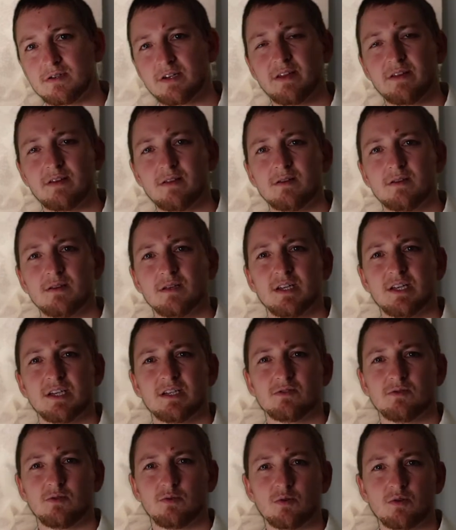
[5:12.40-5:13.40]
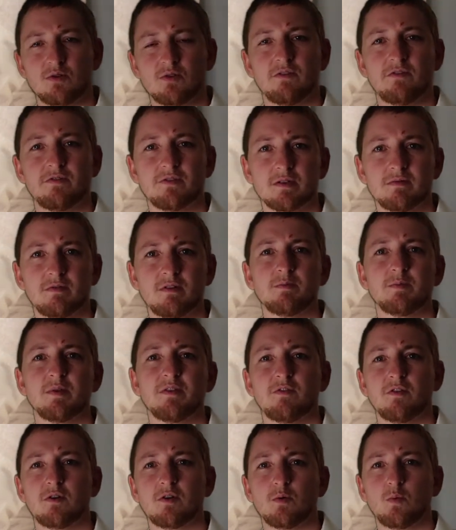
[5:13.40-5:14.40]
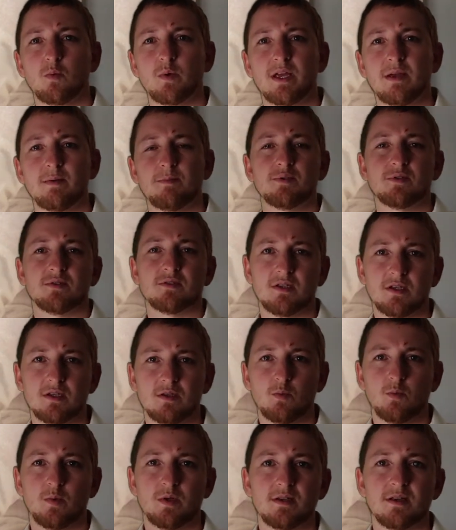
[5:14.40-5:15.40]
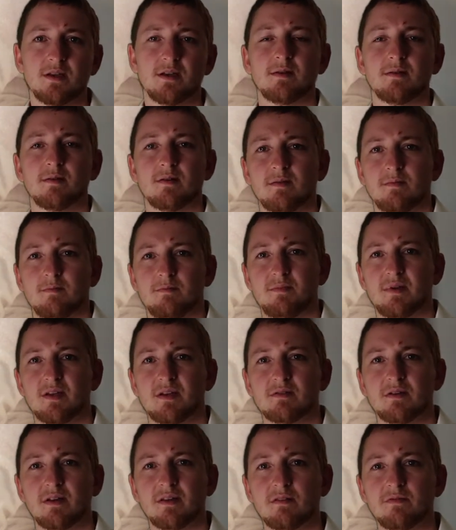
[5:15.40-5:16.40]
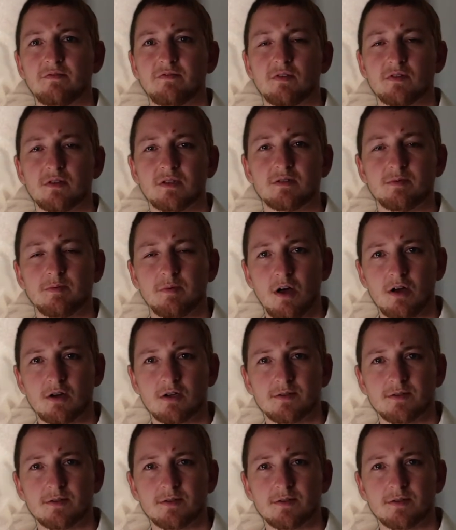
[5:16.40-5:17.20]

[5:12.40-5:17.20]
needle, so you're comfortable before we proceed with the bigger needle for this block.